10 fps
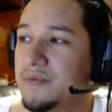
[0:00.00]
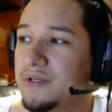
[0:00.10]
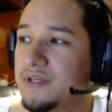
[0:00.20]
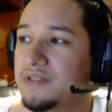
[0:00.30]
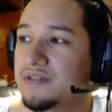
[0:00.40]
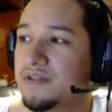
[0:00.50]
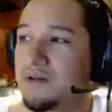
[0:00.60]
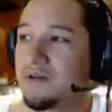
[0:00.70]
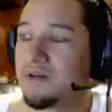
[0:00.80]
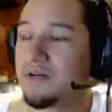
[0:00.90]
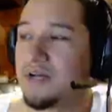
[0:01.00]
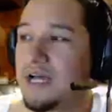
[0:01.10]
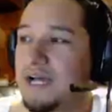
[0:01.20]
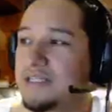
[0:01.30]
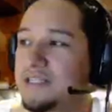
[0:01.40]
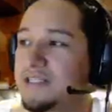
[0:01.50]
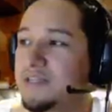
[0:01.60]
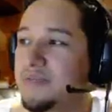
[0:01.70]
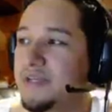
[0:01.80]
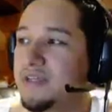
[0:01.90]
So as a
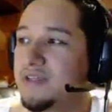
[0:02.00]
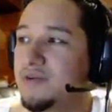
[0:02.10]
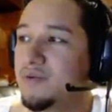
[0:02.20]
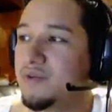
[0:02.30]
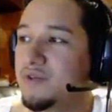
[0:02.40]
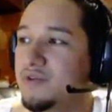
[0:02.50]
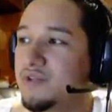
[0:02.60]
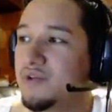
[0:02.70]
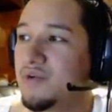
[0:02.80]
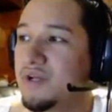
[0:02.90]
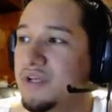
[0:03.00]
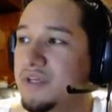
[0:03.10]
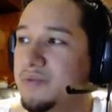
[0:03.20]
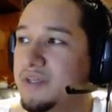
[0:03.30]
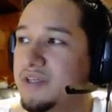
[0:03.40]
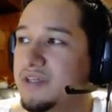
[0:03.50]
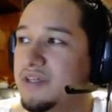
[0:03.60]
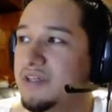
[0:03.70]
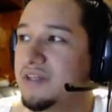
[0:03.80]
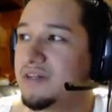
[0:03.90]
CB, you usually want to keep EE
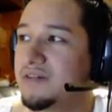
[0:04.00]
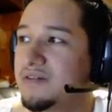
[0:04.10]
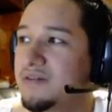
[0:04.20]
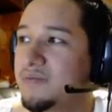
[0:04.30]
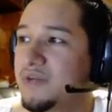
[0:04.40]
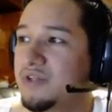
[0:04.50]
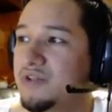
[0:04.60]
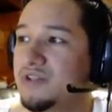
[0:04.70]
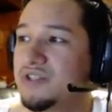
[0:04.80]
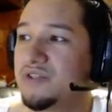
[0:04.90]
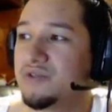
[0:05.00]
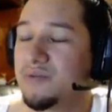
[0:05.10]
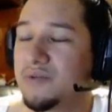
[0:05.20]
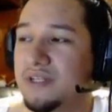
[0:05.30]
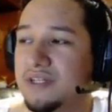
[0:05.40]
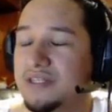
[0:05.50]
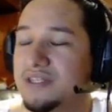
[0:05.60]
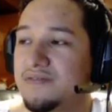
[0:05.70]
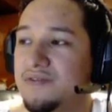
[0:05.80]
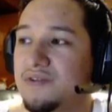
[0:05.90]
in there, but you could do something like
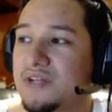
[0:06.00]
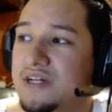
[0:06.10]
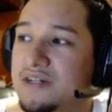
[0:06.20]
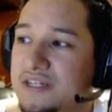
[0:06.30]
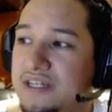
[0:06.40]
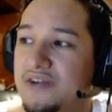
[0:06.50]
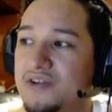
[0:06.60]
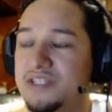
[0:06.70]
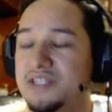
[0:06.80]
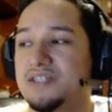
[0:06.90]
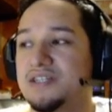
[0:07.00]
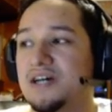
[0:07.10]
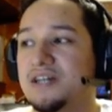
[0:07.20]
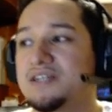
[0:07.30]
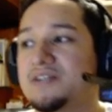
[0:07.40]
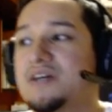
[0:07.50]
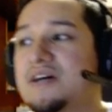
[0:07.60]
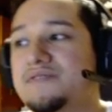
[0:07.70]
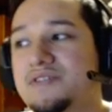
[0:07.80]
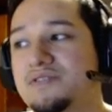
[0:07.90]
this if you're like guaranteed not gonna
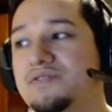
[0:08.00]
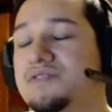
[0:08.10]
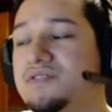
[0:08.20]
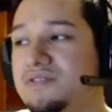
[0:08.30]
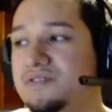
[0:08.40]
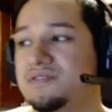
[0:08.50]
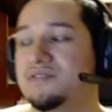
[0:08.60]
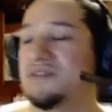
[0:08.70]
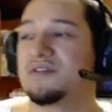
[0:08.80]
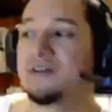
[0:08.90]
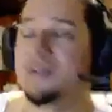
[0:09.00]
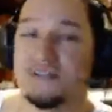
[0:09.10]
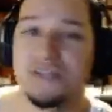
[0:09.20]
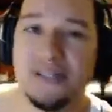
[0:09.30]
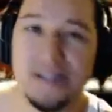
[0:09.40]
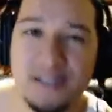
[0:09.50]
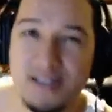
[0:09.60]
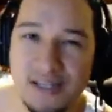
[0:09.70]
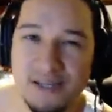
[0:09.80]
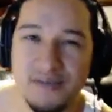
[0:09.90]
have to use EE,
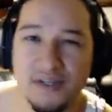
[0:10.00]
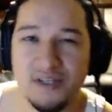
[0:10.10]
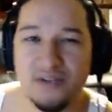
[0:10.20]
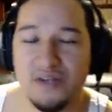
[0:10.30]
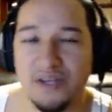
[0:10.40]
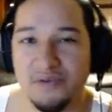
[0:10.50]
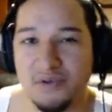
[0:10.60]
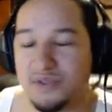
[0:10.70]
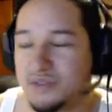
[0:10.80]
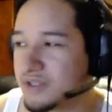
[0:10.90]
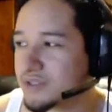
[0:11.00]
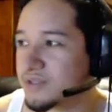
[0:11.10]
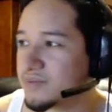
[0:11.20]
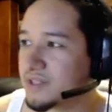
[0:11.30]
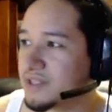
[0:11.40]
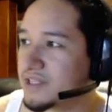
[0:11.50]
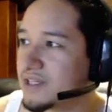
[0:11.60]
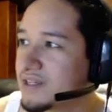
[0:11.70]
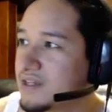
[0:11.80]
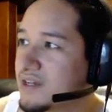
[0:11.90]
like you never use it or something like
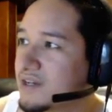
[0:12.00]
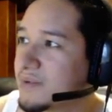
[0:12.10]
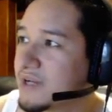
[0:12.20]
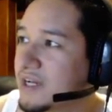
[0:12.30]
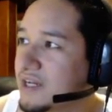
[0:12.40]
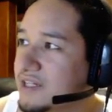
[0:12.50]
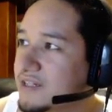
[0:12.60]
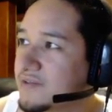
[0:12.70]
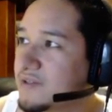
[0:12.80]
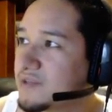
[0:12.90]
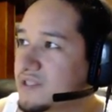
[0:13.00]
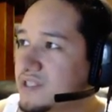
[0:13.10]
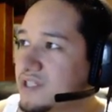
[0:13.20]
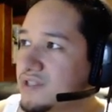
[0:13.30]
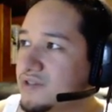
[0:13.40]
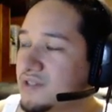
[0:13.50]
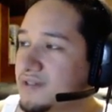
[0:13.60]
that. But I definitely would suggest using it.